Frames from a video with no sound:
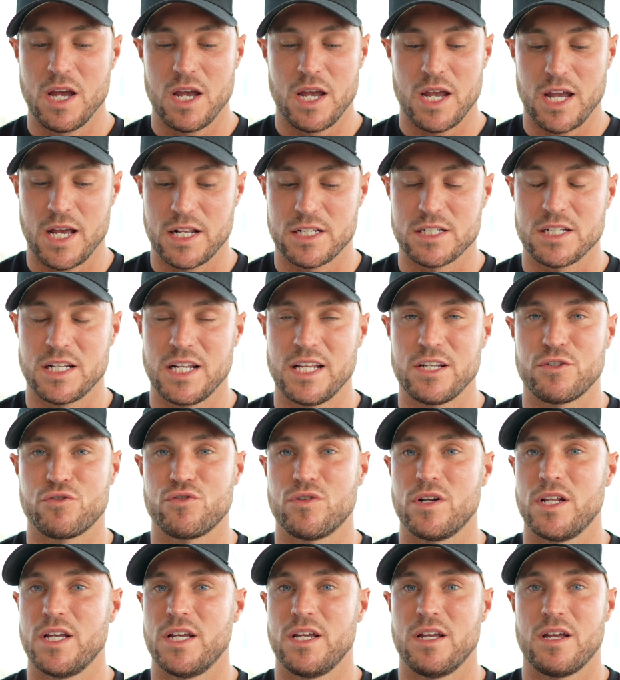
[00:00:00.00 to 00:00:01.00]
It's
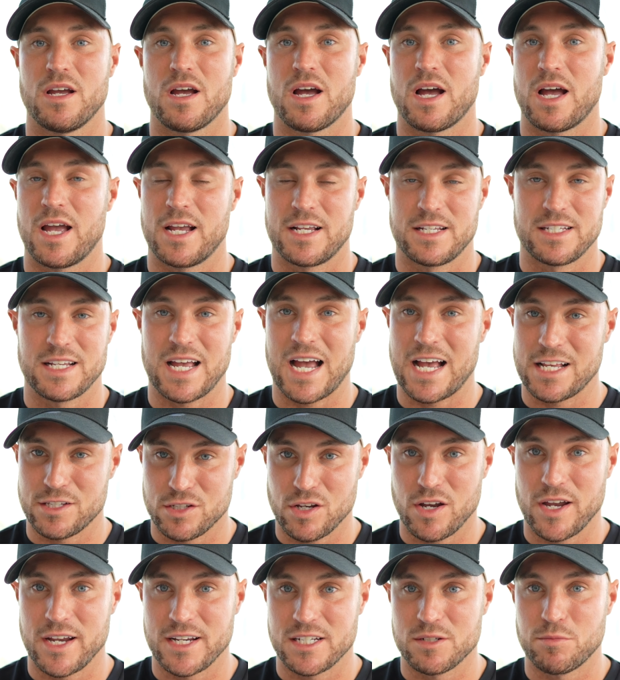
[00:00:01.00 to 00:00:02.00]
literally, as
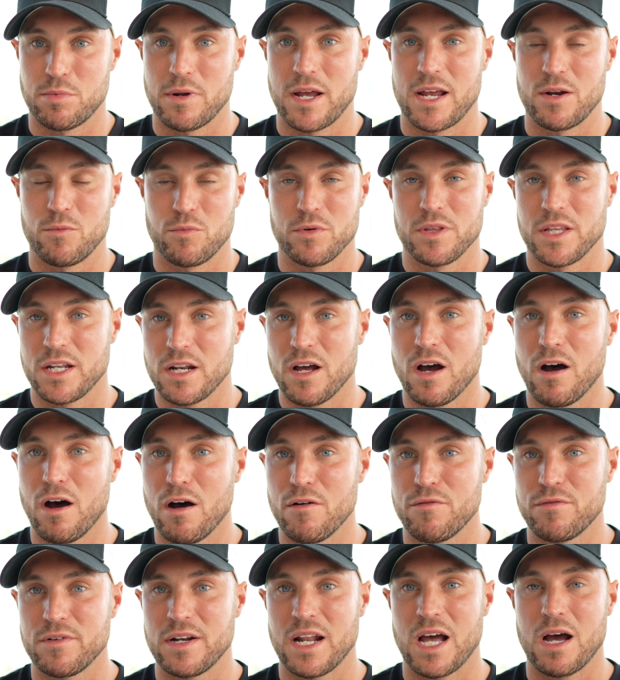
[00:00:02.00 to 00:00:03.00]
I explained, within
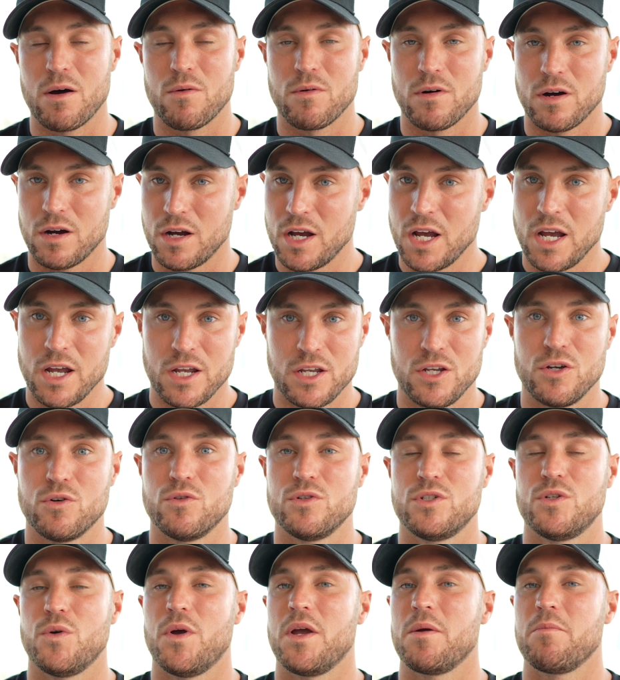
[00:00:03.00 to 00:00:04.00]
half an hour, you're
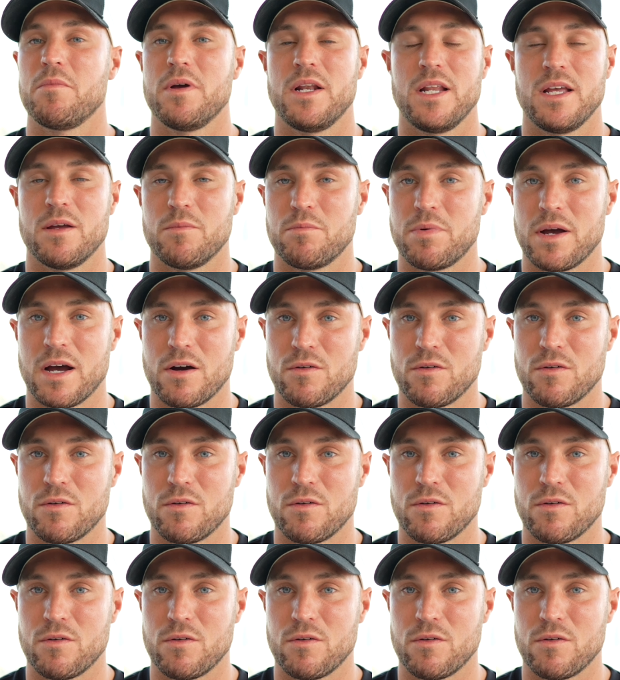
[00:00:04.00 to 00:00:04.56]
doing £1 million